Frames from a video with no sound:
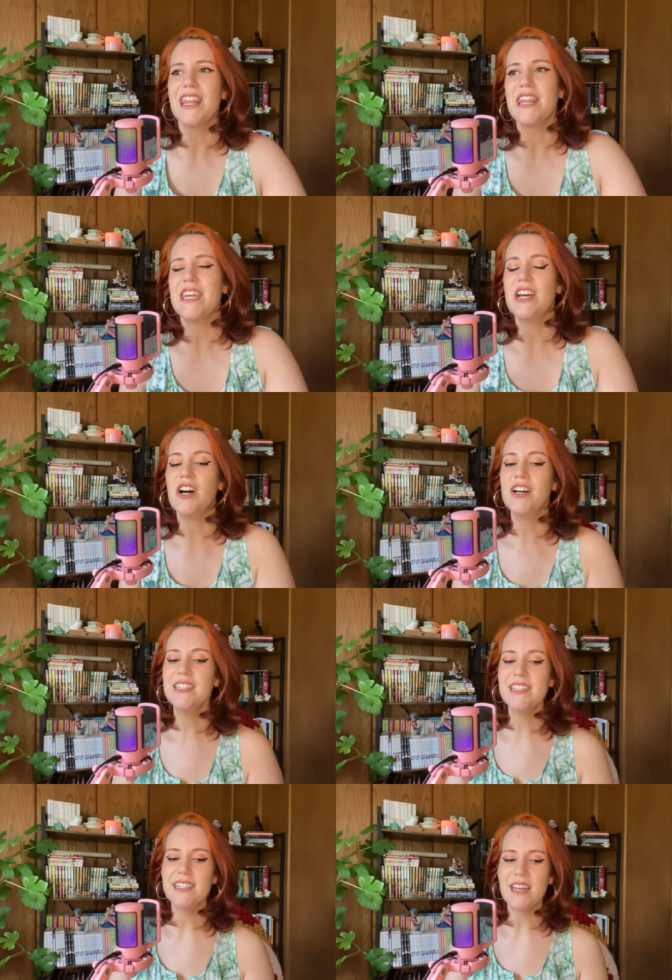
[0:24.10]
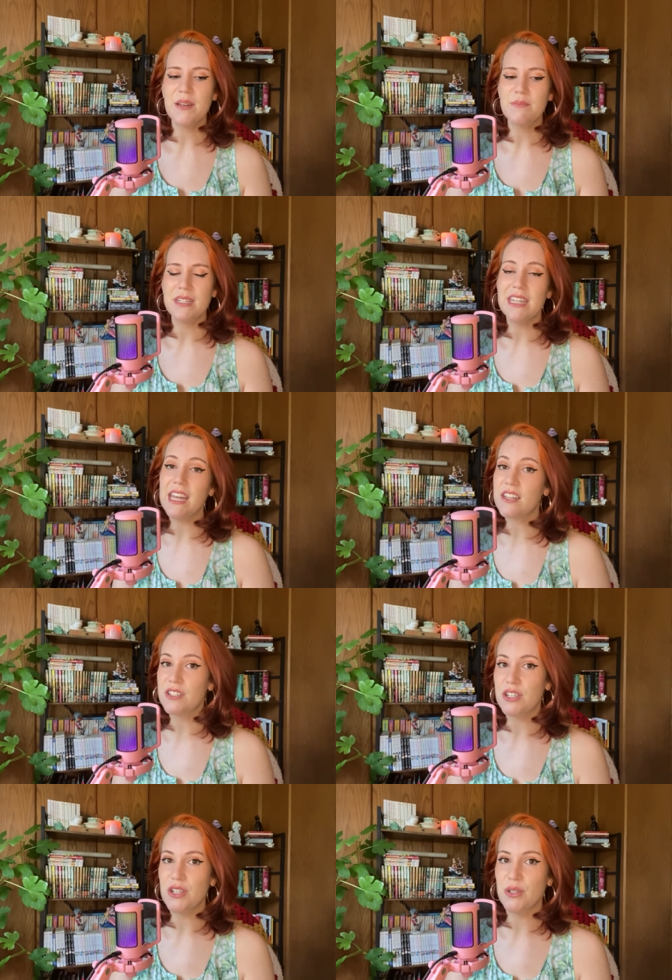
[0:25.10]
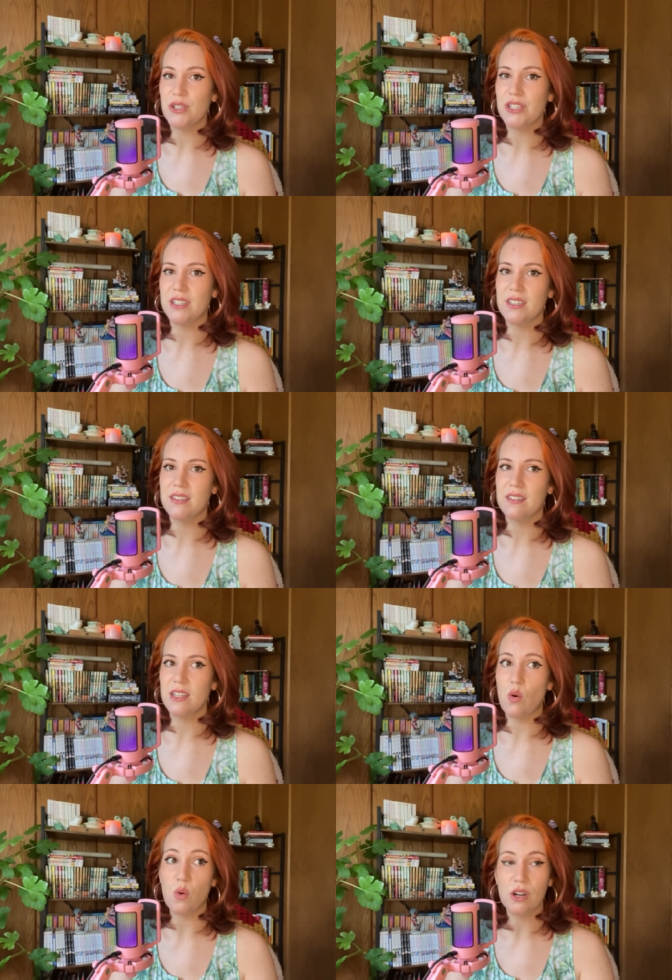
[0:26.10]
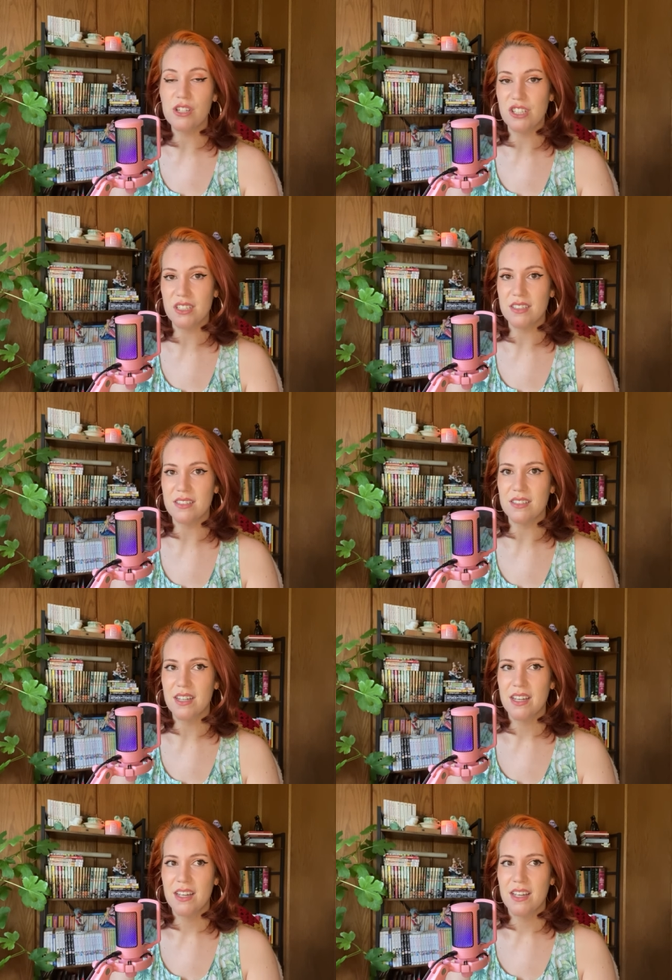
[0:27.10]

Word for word: The concept, the execution, the origin,